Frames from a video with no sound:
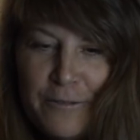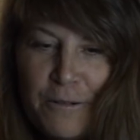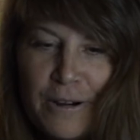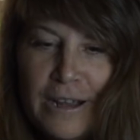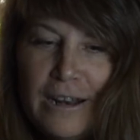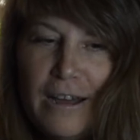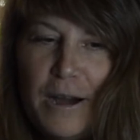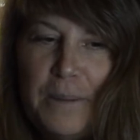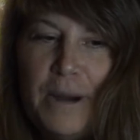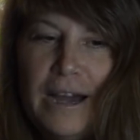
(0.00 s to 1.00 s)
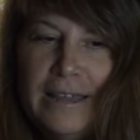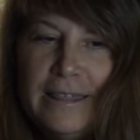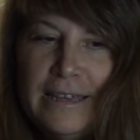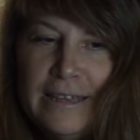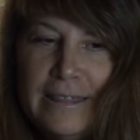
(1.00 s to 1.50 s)
for it, I
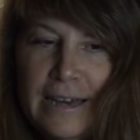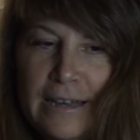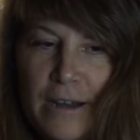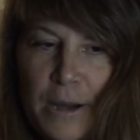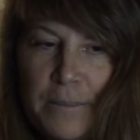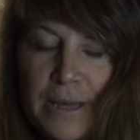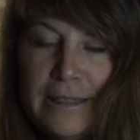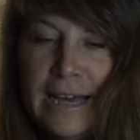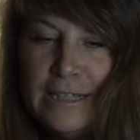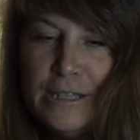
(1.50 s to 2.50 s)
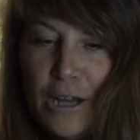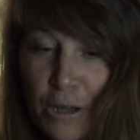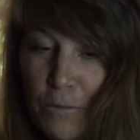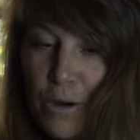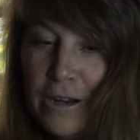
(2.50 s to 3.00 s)
think that that's
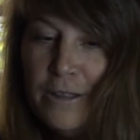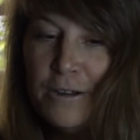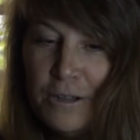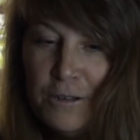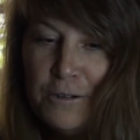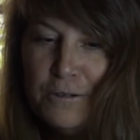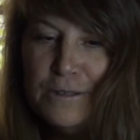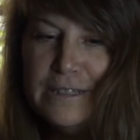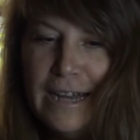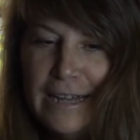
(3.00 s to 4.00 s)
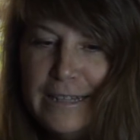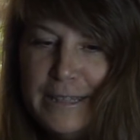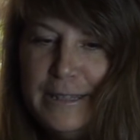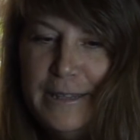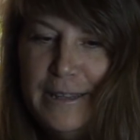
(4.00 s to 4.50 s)
one of the clues that,
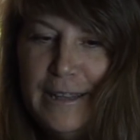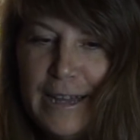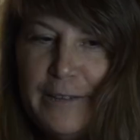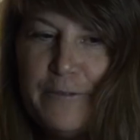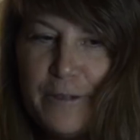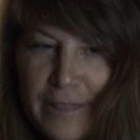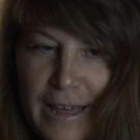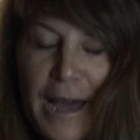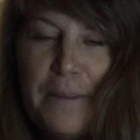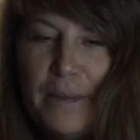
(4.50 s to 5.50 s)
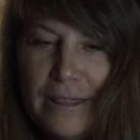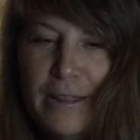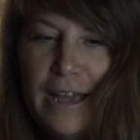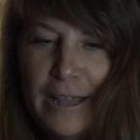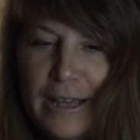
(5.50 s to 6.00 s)
like, for them,
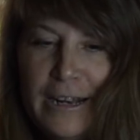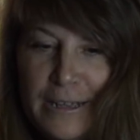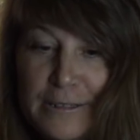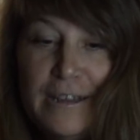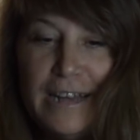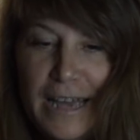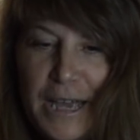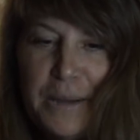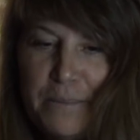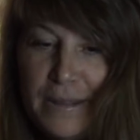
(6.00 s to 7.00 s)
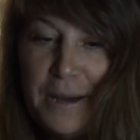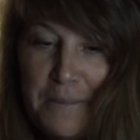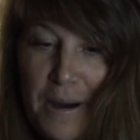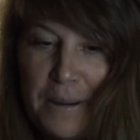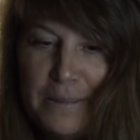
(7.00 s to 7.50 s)
it is going to amp them
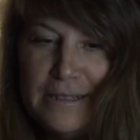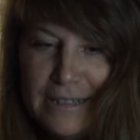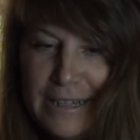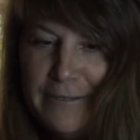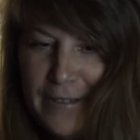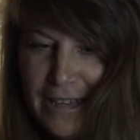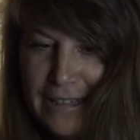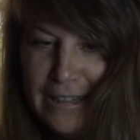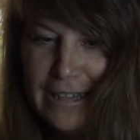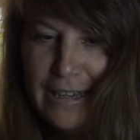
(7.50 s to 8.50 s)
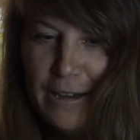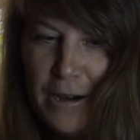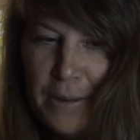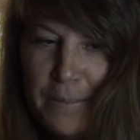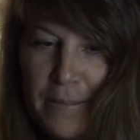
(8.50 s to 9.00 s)
up significantly.
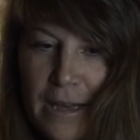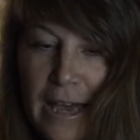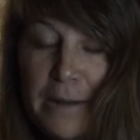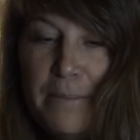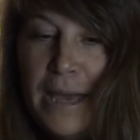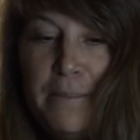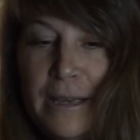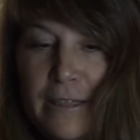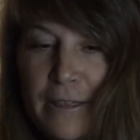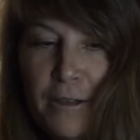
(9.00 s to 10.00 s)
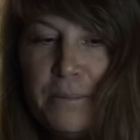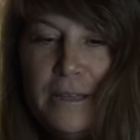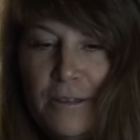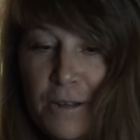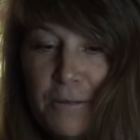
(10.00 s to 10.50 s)
And maybe they'll be
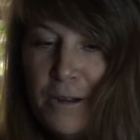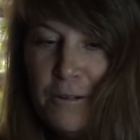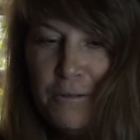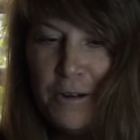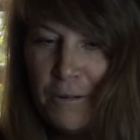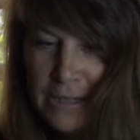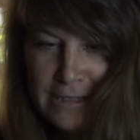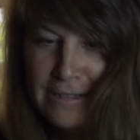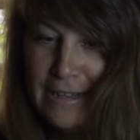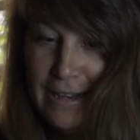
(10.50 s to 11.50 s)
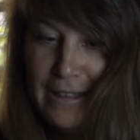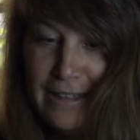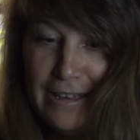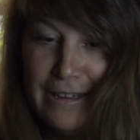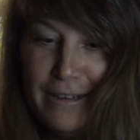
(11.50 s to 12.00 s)
the only one who notices
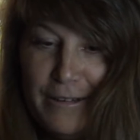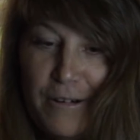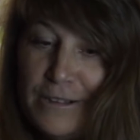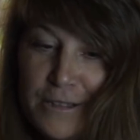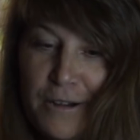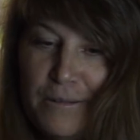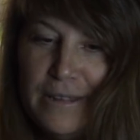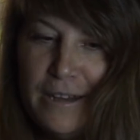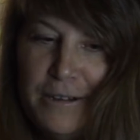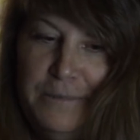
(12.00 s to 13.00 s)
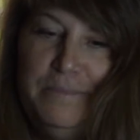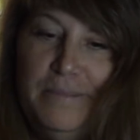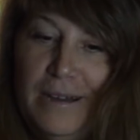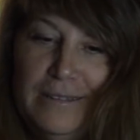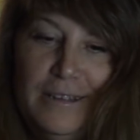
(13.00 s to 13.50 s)
anything also. That could,
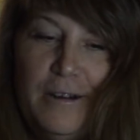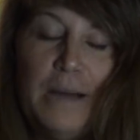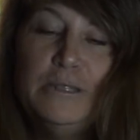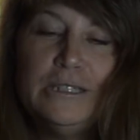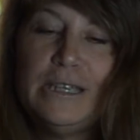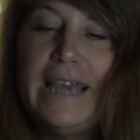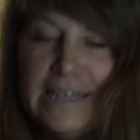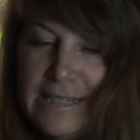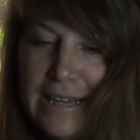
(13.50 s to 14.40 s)
I'm just guessing.